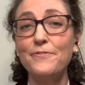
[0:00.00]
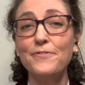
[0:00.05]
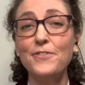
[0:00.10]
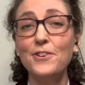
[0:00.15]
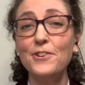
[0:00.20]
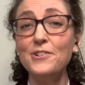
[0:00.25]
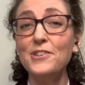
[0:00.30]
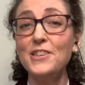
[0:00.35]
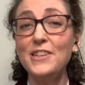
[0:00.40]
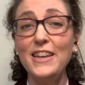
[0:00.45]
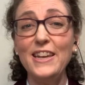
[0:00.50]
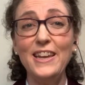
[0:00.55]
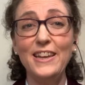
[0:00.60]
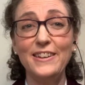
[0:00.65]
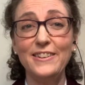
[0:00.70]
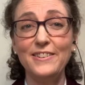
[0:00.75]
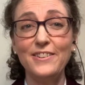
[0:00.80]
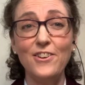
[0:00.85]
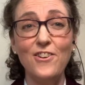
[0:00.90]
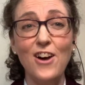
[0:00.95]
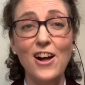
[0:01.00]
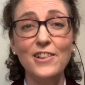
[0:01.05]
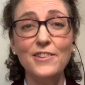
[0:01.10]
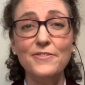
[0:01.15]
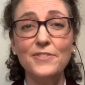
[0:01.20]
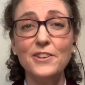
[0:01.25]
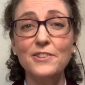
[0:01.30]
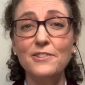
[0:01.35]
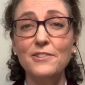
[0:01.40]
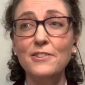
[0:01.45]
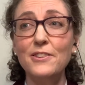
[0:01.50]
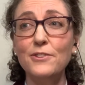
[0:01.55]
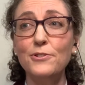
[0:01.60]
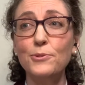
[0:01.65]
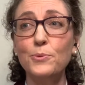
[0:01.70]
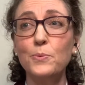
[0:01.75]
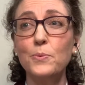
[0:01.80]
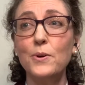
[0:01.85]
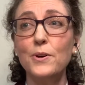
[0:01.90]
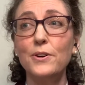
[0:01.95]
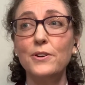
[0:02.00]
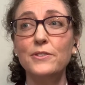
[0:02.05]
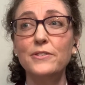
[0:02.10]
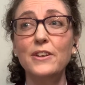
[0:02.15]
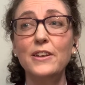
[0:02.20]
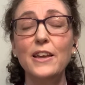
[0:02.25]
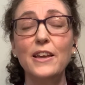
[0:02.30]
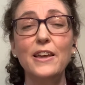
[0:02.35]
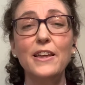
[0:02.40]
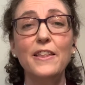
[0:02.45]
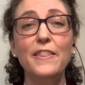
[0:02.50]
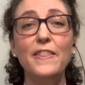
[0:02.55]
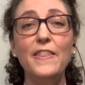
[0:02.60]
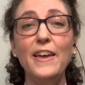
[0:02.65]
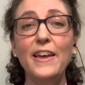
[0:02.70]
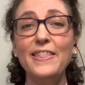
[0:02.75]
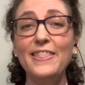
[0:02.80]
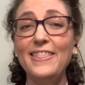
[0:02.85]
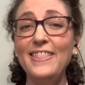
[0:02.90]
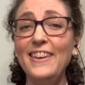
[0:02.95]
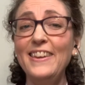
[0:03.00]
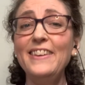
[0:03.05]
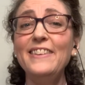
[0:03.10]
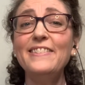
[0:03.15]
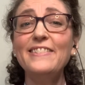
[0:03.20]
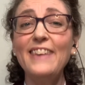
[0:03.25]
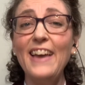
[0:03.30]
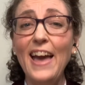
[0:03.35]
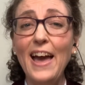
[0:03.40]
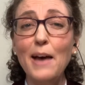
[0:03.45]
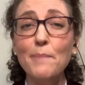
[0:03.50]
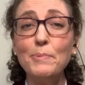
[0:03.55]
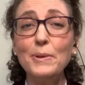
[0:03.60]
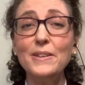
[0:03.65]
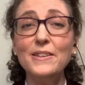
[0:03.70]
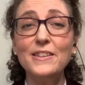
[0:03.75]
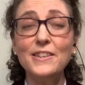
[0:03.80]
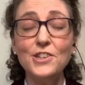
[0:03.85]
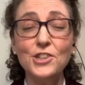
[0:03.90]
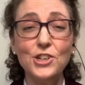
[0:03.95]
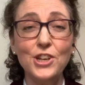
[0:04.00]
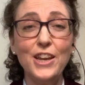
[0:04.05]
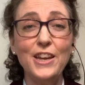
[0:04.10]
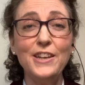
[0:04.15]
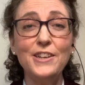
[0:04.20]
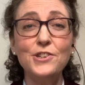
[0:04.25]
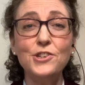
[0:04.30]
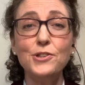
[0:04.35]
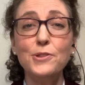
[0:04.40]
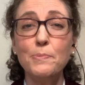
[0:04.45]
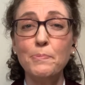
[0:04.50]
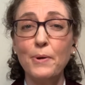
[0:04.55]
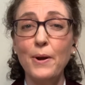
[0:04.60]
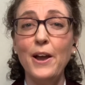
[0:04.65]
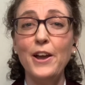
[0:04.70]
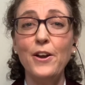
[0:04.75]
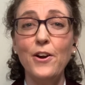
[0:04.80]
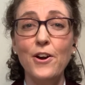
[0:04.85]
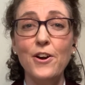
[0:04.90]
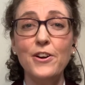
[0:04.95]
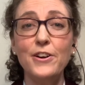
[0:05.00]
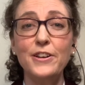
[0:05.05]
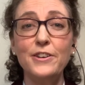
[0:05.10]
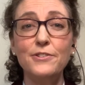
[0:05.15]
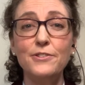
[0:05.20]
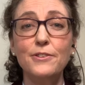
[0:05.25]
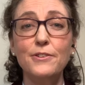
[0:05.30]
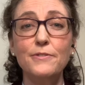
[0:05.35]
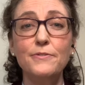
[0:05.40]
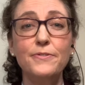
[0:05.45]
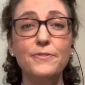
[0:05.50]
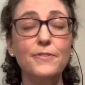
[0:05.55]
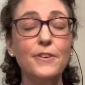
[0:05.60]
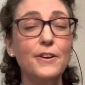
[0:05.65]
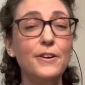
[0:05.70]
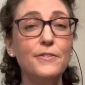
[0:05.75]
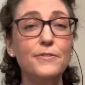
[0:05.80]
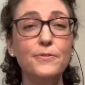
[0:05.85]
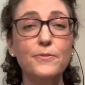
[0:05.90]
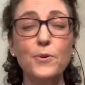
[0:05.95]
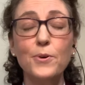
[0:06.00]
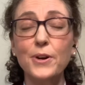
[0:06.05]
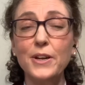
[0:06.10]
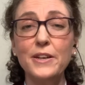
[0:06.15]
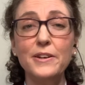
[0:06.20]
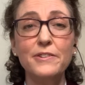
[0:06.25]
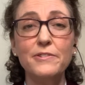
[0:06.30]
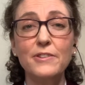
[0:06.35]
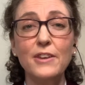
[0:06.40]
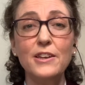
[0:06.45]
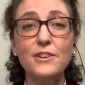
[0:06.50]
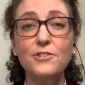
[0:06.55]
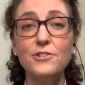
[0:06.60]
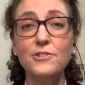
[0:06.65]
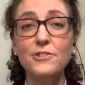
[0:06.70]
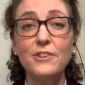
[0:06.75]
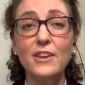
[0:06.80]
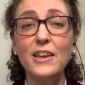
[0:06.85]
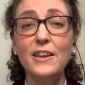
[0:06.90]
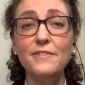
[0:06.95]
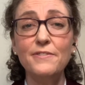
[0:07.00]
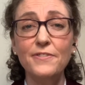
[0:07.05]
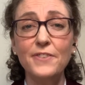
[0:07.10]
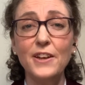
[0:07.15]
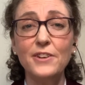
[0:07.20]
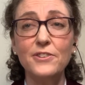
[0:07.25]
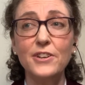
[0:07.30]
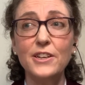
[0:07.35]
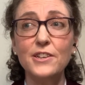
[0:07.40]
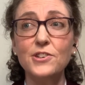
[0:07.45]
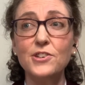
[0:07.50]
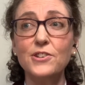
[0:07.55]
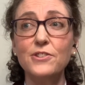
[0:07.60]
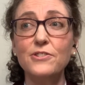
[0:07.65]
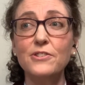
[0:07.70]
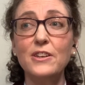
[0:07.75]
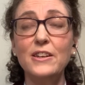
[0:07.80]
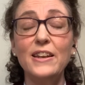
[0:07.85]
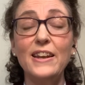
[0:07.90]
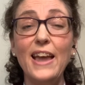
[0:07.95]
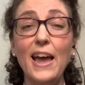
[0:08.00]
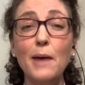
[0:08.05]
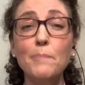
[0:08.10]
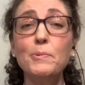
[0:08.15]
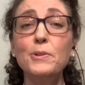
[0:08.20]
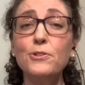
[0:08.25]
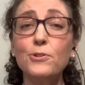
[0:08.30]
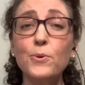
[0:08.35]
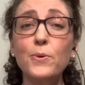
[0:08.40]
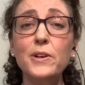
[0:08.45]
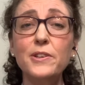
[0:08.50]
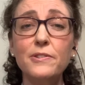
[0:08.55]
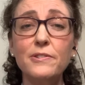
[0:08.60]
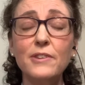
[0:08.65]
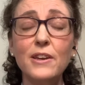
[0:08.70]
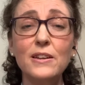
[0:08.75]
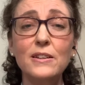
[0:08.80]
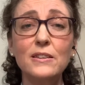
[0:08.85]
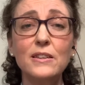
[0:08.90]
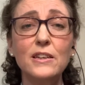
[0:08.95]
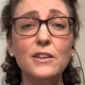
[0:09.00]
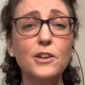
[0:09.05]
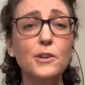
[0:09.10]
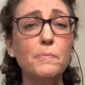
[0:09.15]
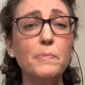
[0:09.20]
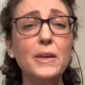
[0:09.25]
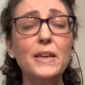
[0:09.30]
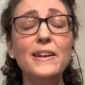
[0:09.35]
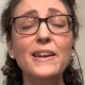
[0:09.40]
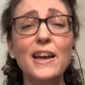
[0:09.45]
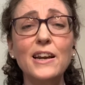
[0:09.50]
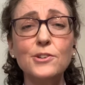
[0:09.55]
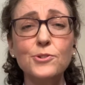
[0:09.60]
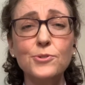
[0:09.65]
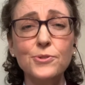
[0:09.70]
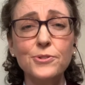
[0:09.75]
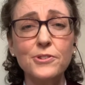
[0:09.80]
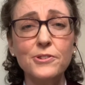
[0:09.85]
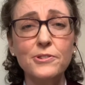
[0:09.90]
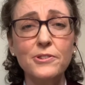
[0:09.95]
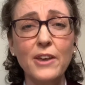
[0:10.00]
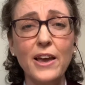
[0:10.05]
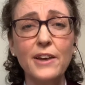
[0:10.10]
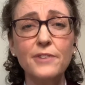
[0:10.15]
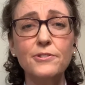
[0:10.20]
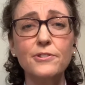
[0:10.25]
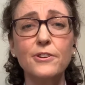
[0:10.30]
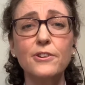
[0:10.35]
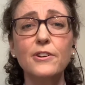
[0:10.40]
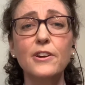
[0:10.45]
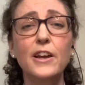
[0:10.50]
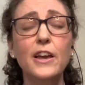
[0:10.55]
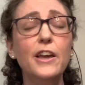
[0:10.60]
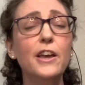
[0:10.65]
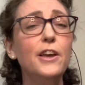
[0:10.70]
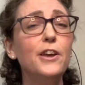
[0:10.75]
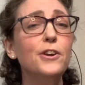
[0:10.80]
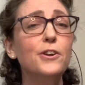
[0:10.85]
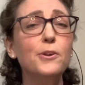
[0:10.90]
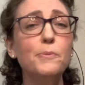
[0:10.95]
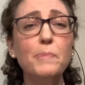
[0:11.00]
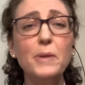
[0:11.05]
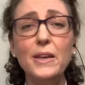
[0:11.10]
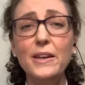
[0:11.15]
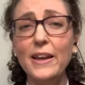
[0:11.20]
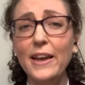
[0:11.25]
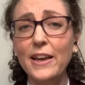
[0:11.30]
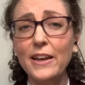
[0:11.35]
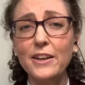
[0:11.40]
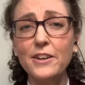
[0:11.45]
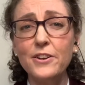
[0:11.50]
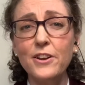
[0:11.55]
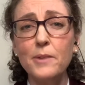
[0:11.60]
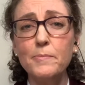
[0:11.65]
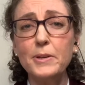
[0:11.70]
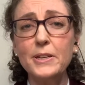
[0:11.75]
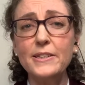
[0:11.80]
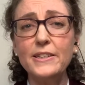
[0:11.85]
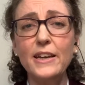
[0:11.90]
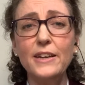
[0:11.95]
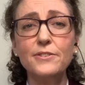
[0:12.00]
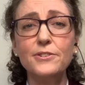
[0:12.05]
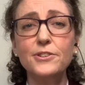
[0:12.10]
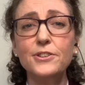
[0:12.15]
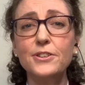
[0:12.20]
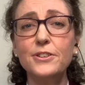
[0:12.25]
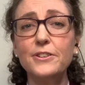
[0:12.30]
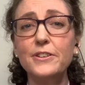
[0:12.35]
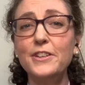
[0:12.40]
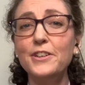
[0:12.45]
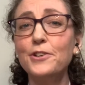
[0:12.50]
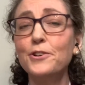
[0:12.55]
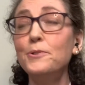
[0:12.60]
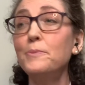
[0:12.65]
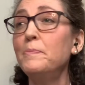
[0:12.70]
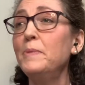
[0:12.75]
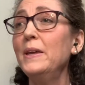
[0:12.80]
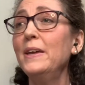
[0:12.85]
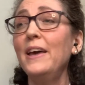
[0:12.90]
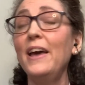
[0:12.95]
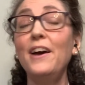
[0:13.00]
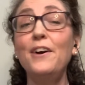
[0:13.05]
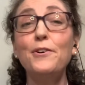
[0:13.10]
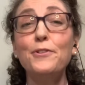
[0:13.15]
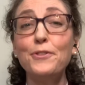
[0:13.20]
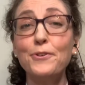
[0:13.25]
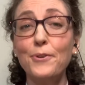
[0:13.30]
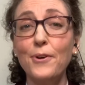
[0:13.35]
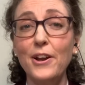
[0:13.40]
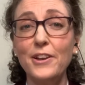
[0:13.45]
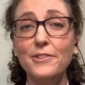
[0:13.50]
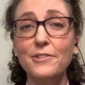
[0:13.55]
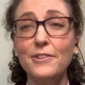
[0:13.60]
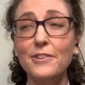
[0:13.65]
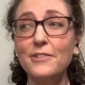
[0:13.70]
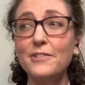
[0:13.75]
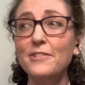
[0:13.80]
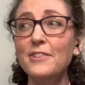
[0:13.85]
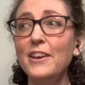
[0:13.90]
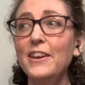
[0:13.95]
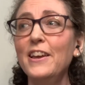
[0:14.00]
firsthand, all of us in this world, that things happen to change the priorities of organizations and foundations, and it happens quite suddenly. It could be a natural disaster. It could be an economic downturn. It could be a health crisis.